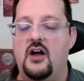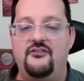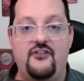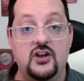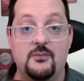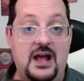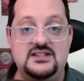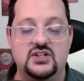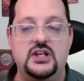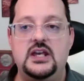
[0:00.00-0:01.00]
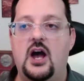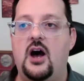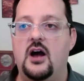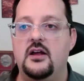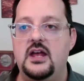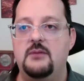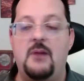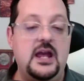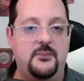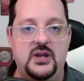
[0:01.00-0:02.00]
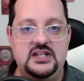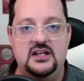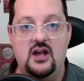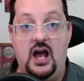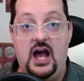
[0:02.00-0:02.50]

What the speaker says: fundamentally, in my opinion,